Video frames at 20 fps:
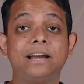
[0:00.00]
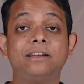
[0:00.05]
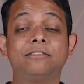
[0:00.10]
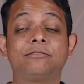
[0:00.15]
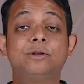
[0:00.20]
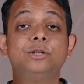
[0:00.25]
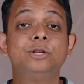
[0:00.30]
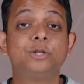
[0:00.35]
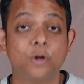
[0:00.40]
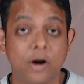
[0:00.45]
And
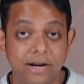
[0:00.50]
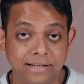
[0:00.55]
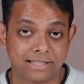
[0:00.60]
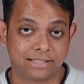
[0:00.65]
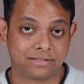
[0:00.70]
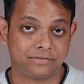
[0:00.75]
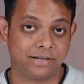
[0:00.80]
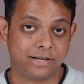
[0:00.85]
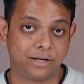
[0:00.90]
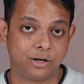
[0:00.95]
if you enjoyed
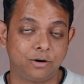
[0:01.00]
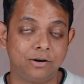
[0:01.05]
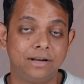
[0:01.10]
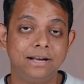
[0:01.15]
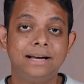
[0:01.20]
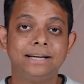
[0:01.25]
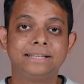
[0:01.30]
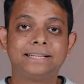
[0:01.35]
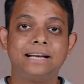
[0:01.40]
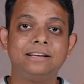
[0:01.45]
this video,
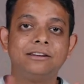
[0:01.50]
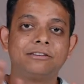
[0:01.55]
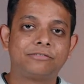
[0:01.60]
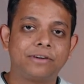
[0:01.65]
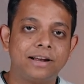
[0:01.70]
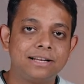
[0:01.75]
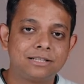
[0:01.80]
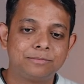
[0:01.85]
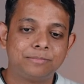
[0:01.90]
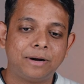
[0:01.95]
tell your
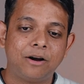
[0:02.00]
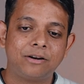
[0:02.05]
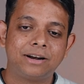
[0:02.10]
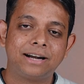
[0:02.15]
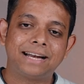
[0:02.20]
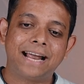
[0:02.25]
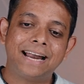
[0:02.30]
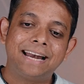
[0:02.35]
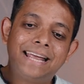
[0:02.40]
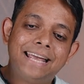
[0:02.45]
friends
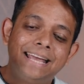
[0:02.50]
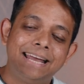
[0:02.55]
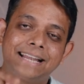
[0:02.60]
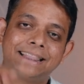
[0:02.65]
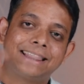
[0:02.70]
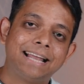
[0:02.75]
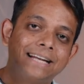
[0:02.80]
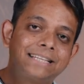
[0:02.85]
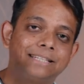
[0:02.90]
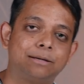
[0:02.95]
about it and
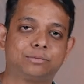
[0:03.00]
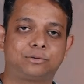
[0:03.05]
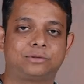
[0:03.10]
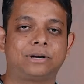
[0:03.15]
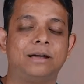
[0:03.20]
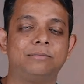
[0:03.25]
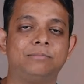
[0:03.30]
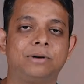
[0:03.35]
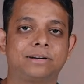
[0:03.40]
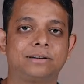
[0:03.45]
hit that
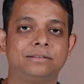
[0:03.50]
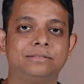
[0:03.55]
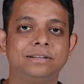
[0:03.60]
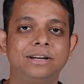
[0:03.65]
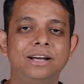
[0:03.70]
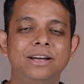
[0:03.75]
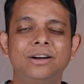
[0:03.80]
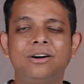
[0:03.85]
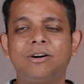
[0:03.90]
subscribe button.